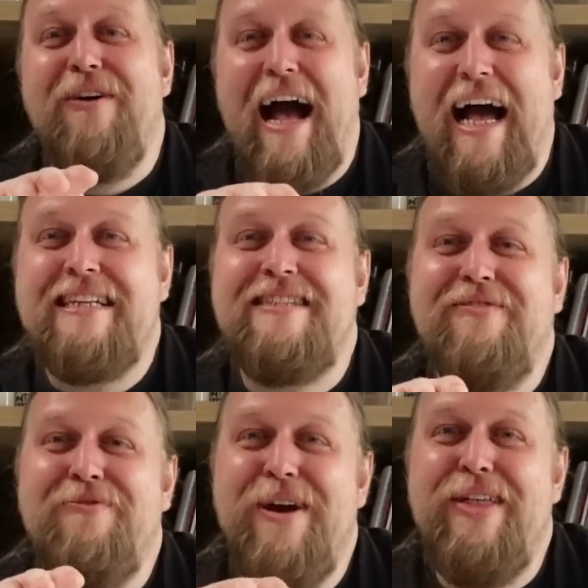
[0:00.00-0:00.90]

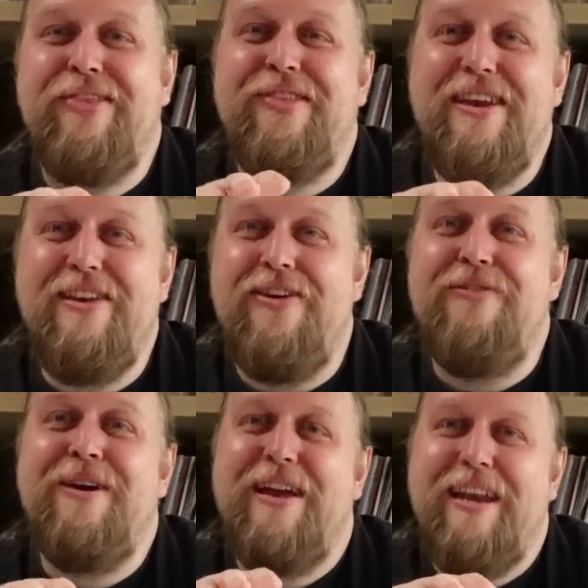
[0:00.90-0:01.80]
as with the
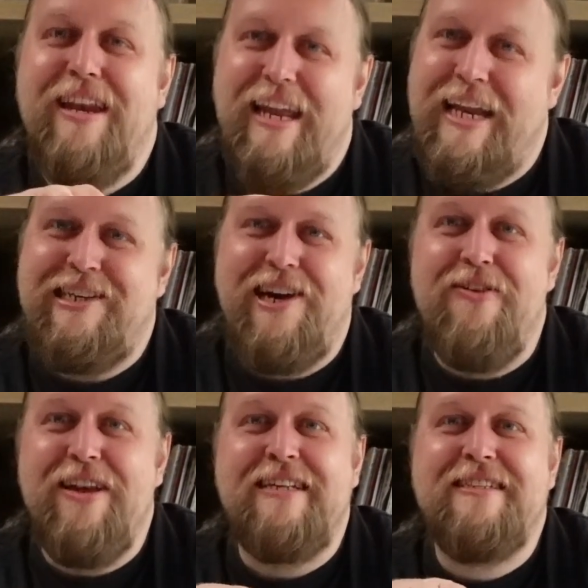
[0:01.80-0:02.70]
new
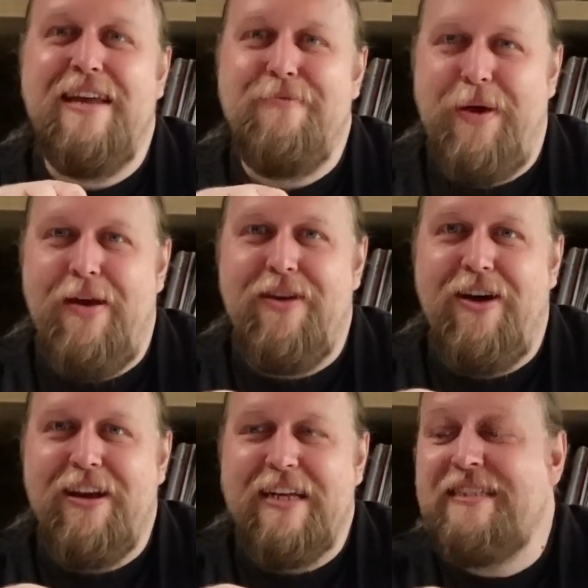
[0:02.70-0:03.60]
Legionis
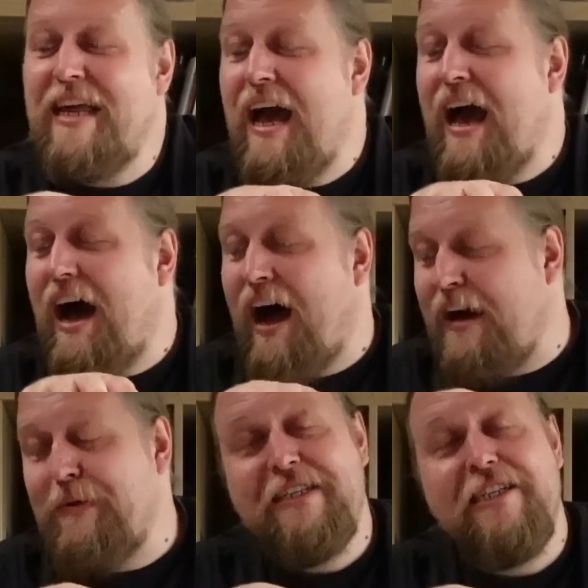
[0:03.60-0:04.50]
Imperialis.
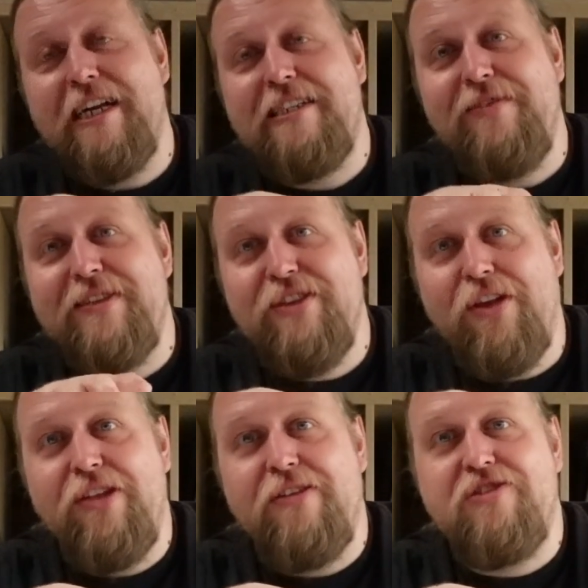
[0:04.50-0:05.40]
I would suggest there is
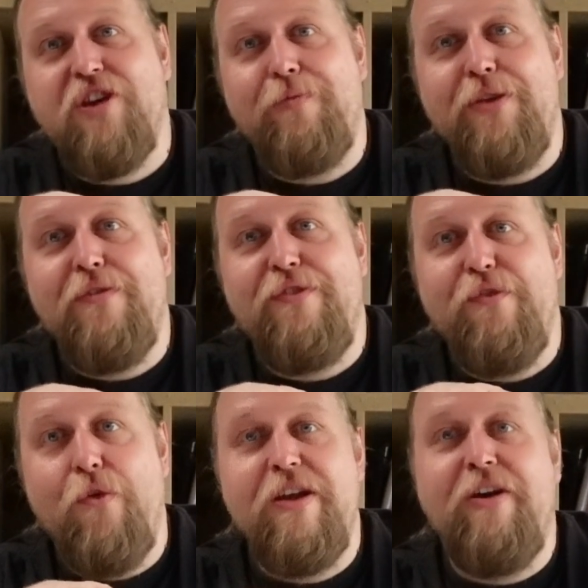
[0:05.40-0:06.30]
nothing to stop you if
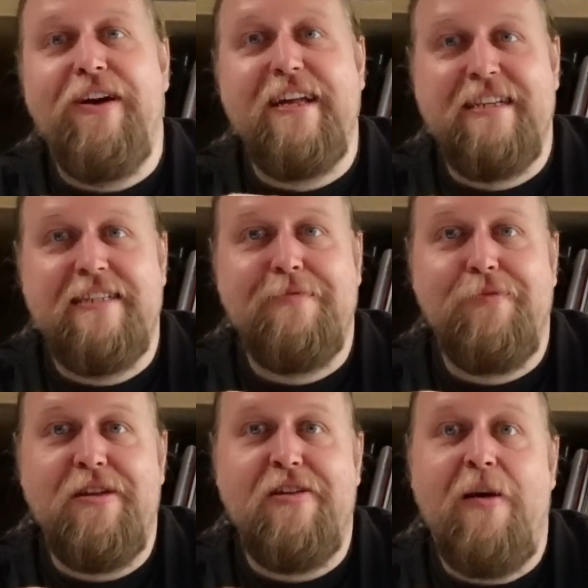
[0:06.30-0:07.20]
you've already got an existing
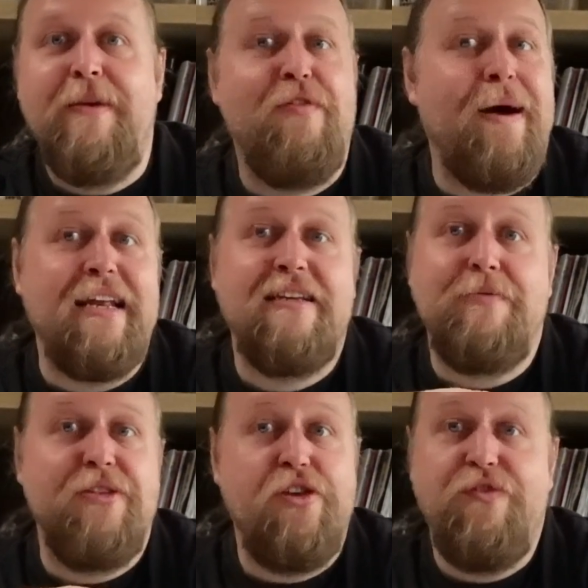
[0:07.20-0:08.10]
Marine army from adding
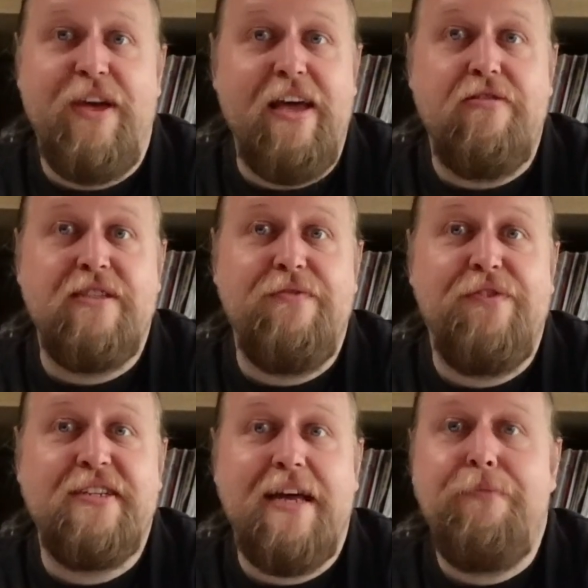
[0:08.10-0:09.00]
some of the new vehicles in,
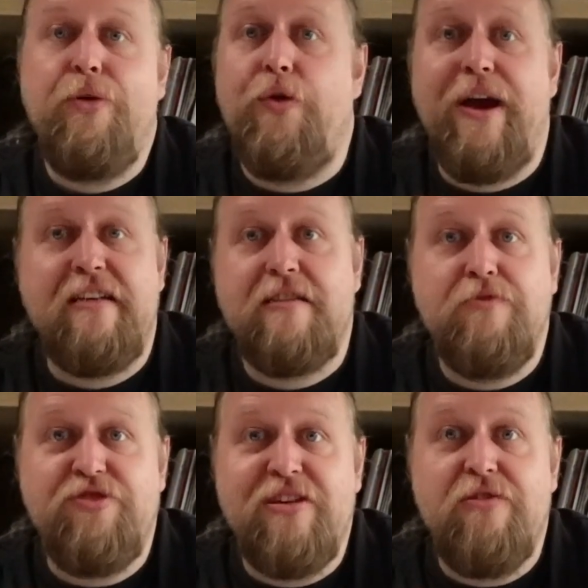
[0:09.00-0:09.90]
for example, or adding
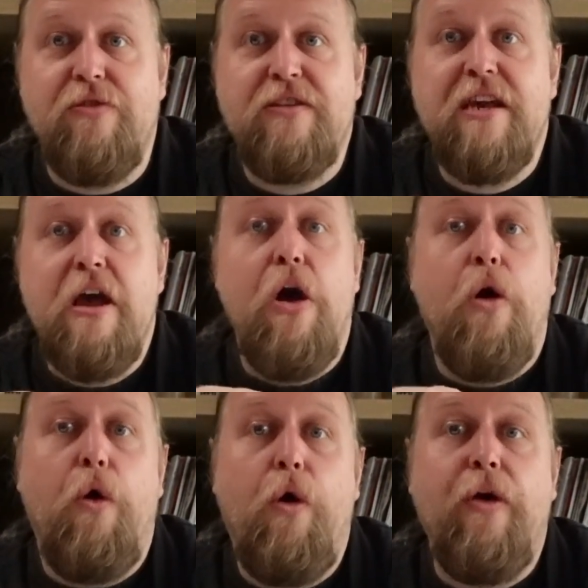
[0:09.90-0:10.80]
some dreadnoughts,
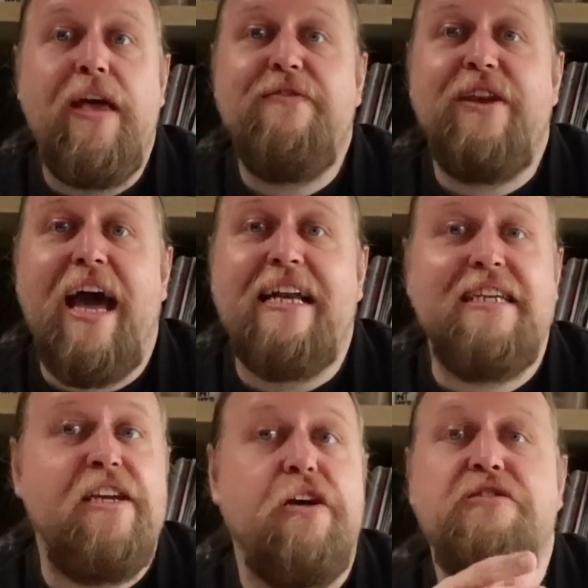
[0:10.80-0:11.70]
or even
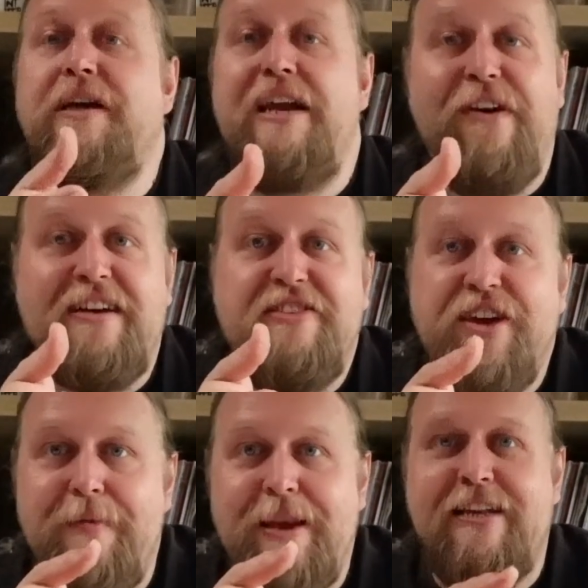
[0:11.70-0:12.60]
adding, you know, some Cataphractii
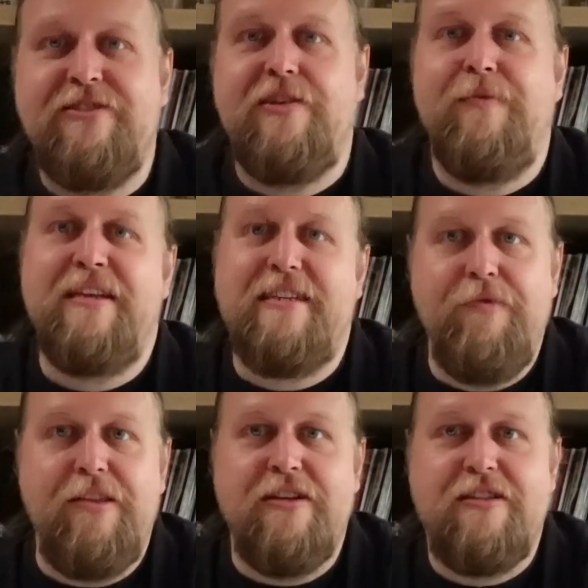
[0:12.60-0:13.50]
Terminators or
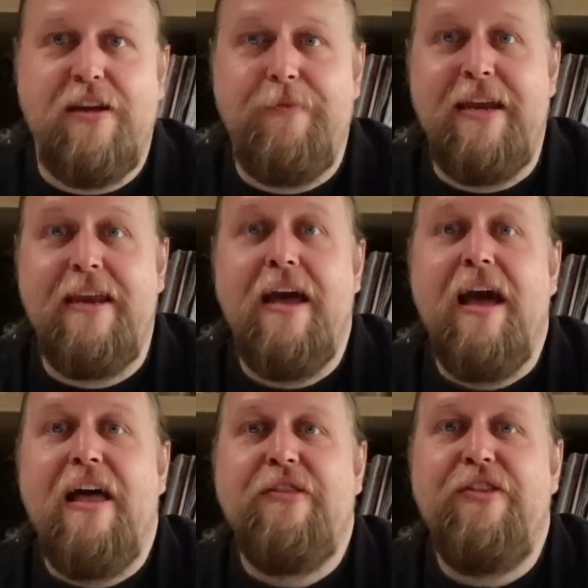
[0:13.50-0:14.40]
something that's going to mean
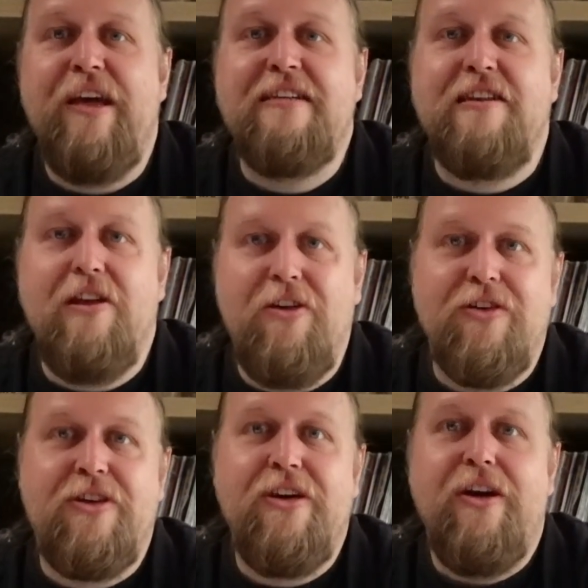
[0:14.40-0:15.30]
that things look